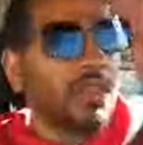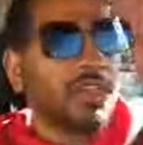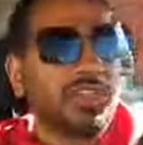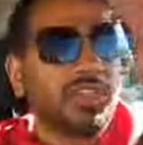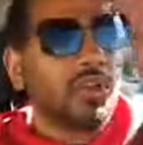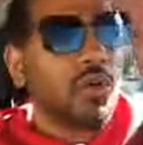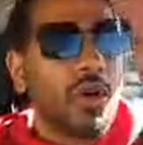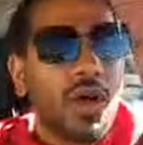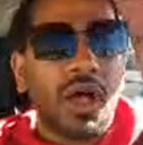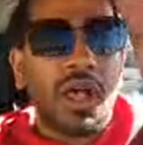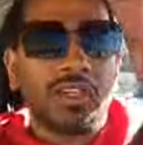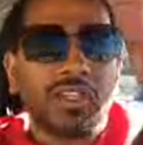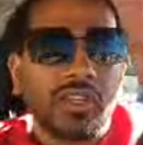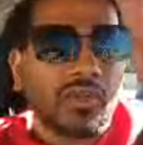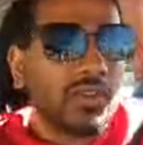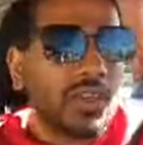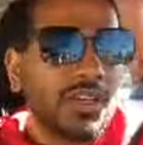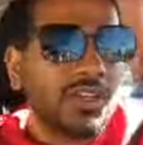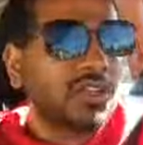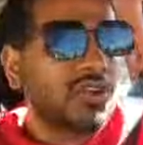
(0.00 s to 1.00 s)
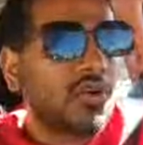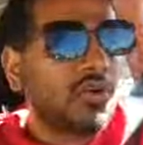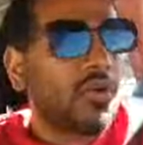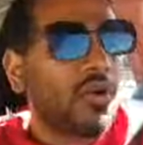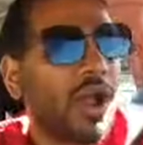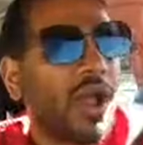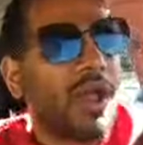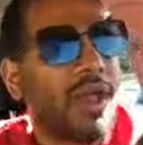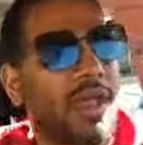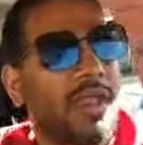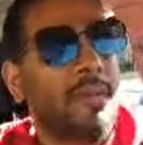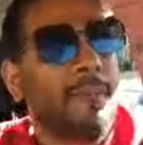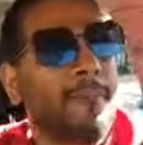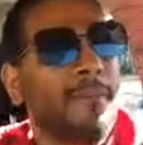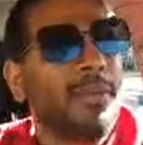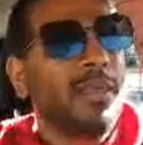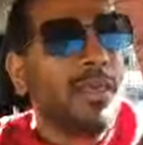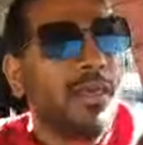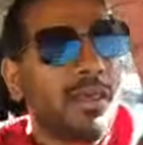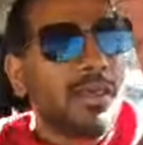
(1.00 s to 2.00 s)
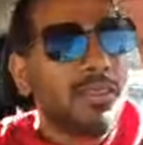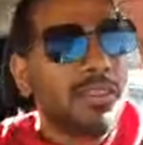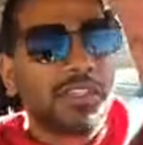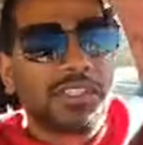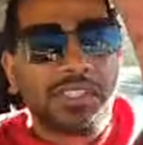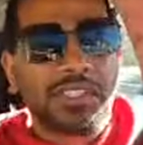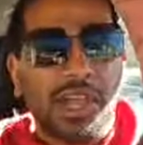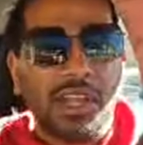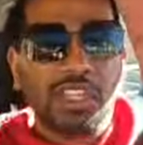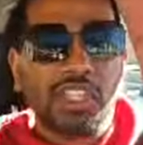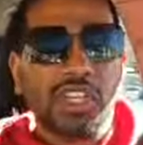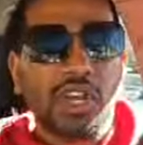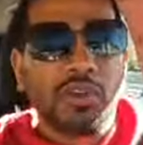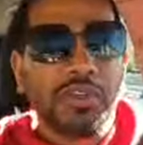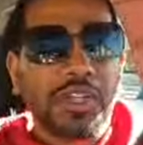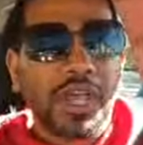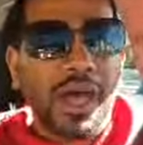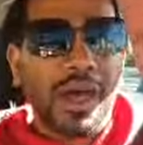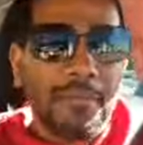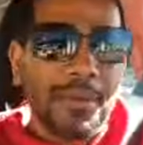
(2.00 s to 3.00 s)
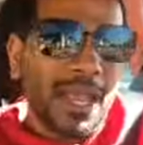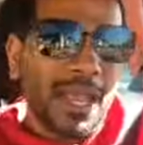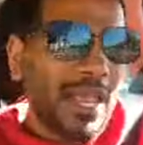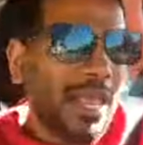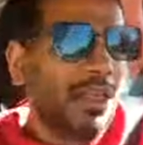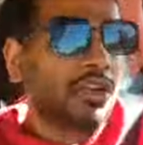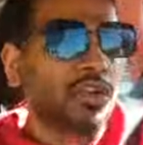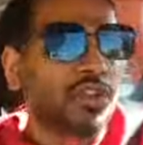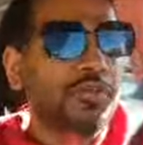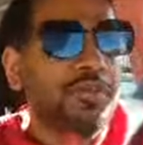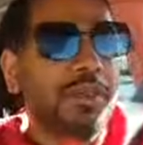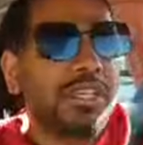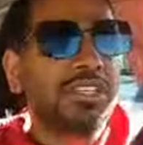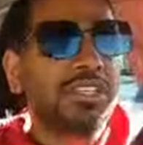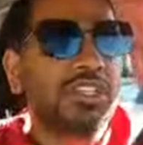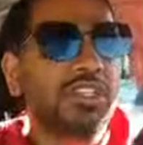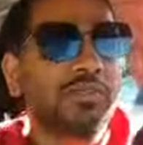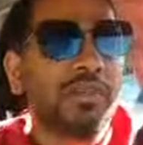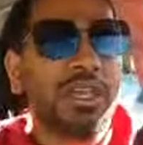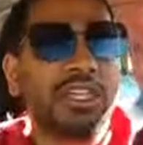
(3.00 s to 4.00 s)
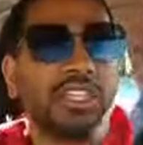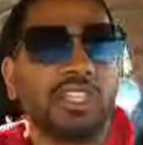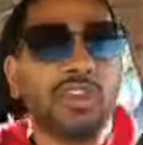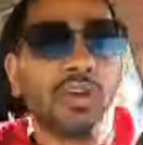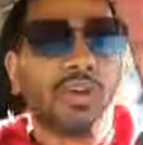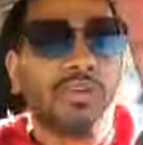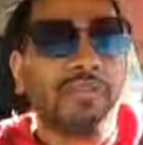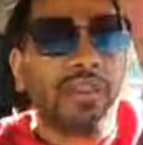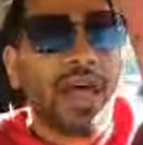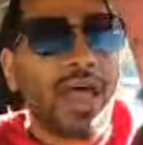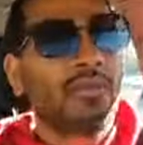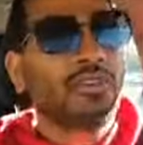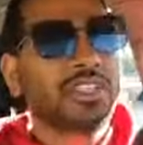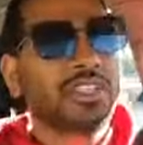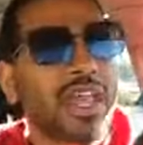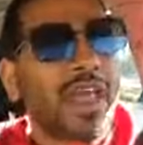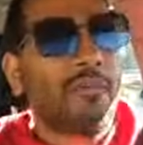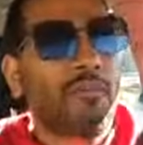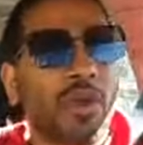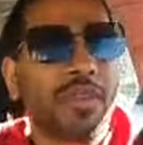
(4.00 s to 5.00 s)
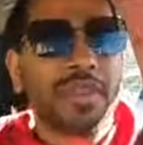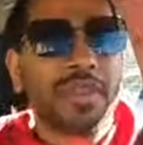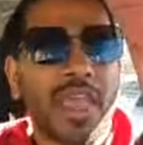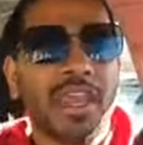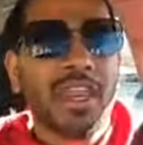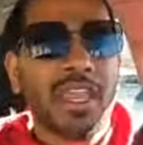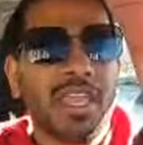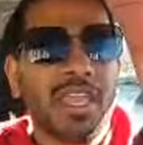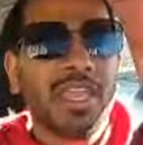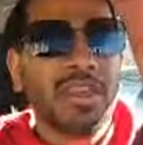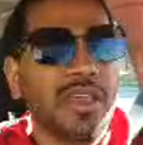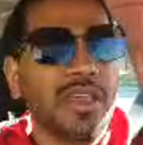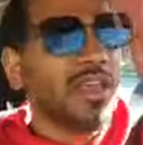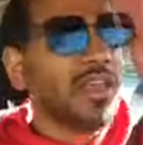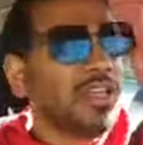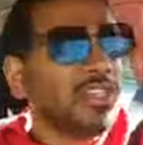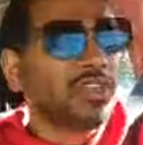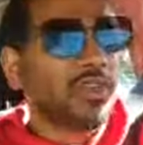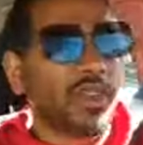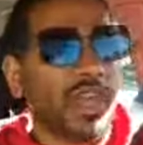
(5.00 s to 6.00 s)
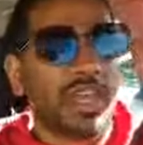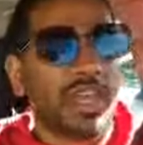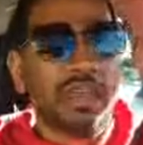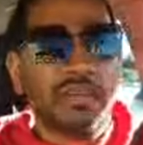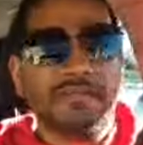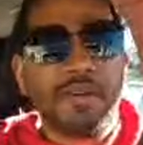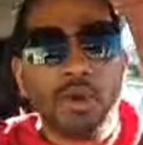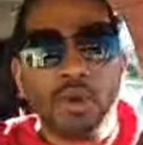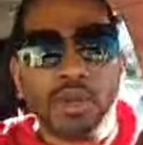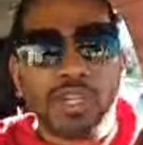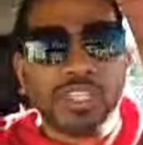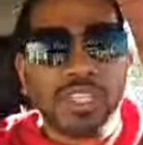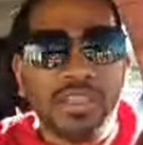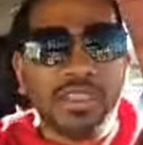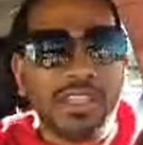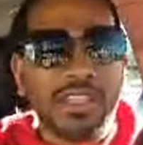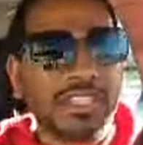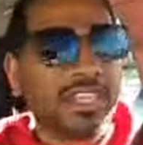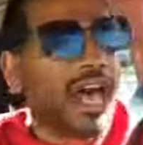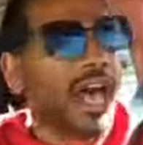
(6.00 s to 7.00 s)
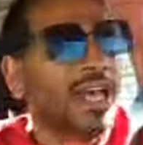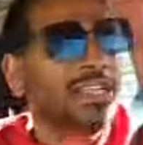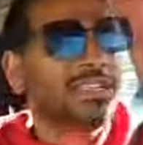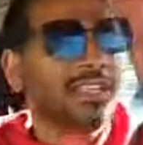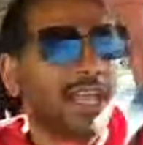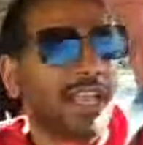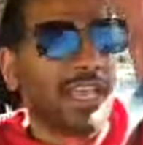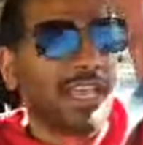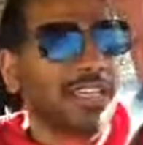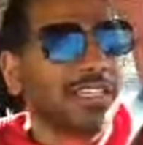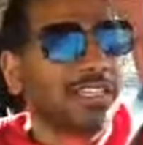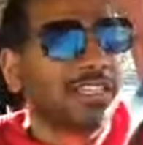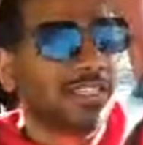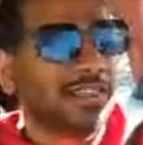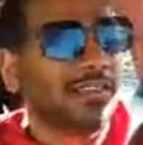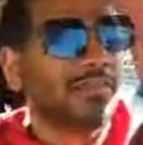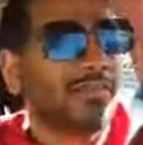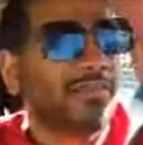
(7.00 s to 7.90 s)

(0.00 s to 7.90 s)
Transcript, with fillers: There's no hustle, there's no grind. The sun shows up, handles business, makes sure the flowers have what they need so they can photosynthesize, I guess.